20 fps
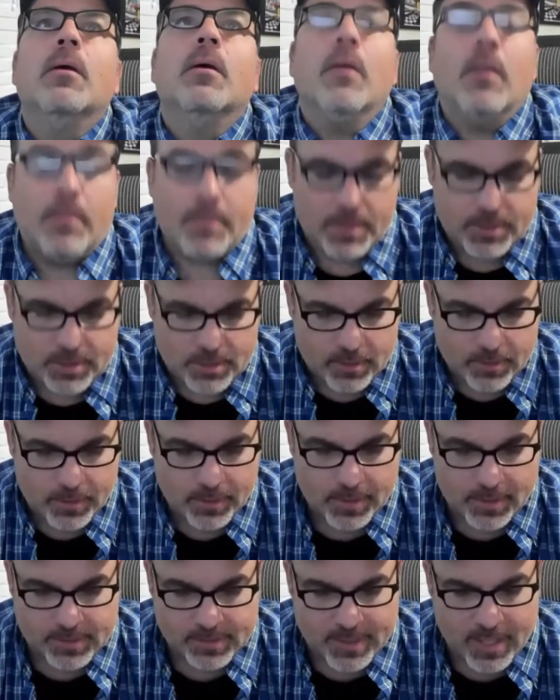me show you an
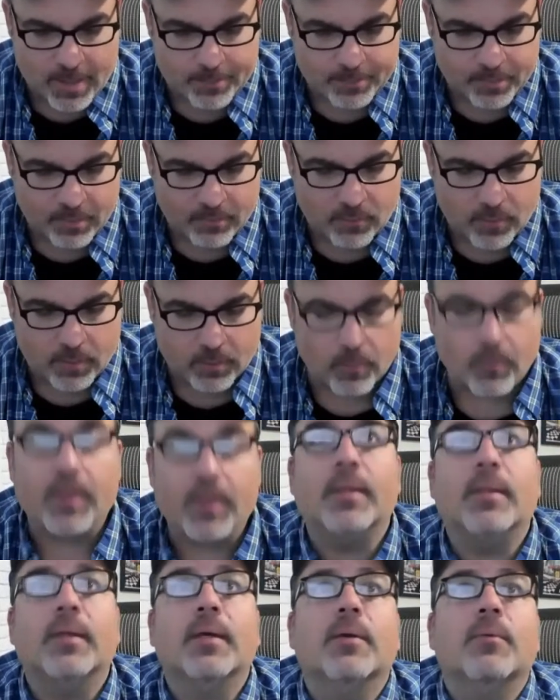example of one we
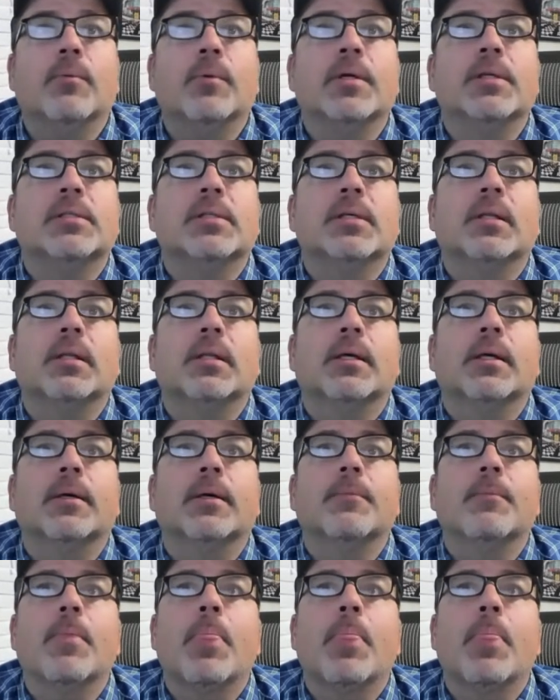did recently,